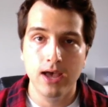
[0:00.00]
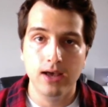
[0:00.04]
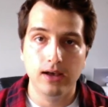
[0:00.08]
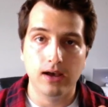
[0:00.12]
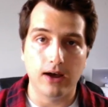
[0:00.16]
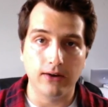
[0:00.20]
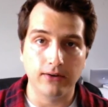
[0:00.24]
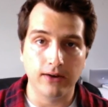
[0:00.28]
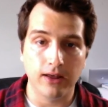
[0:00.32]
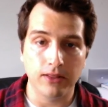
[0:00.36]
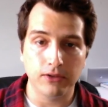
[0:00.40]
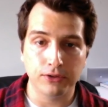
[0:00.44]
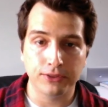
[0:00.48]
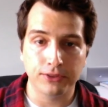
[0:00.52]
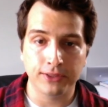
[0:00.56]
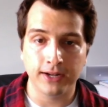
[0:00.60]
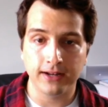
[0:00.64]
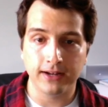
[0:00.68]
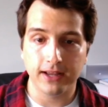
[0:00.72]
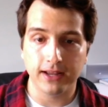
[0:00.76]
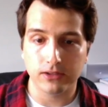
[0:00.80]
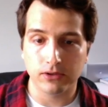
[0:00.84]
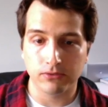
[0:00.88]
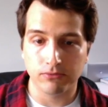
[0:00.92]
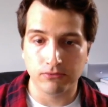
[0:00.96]
Another thing
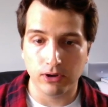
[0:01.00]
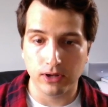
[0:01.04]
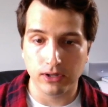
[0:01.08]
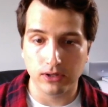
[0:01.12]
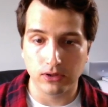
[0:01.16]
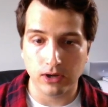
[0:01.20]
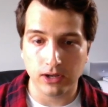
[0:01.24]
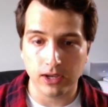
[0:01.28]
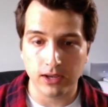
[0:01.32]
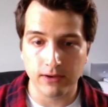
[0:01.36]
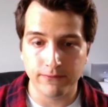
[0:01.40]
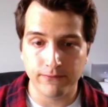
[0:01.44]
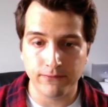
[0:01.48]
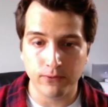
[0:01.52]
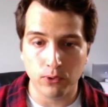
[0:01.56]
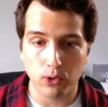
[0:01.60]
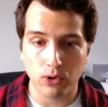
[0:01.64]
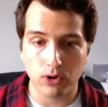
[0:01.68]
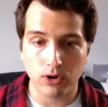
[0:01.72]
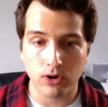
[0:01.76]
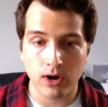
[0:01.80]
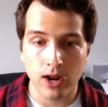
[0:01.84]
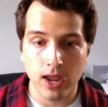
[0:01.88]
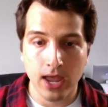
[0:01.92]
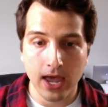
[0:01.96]
that they're really looking
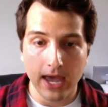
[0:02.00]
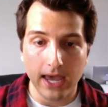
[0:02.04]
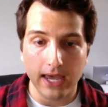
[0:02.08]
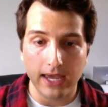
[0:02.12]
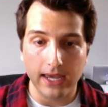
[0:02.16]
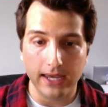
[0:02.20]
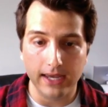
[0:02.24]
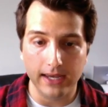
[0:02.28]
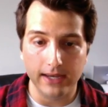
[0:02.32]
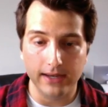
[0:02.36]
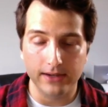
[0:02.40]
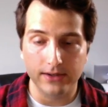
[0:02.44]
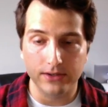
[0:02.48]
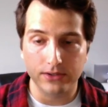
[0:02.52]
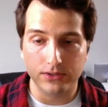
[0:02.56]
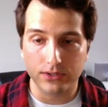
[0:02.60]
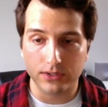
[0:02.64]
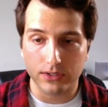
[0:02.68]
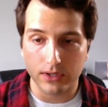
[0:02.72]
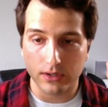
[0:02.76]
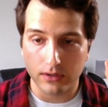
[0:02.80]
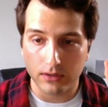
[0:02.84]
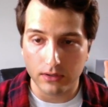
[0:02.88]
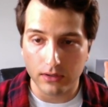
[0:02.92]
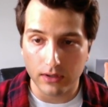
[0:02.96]
for
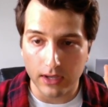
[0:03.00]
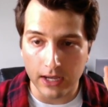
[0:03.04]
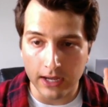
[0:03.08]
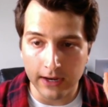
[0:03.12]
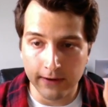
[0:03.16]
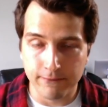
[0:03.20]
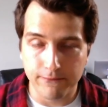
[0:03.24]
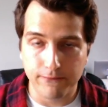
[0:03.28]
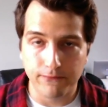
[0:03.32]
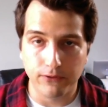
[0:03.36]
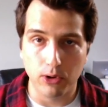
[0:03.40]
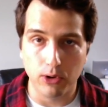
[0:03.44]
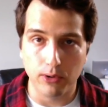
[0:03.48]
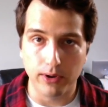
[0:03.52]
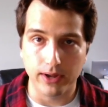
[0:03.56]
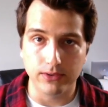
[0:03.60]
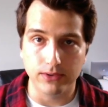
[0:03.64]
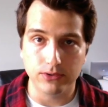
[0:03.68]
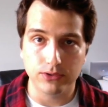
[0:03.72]
is influence.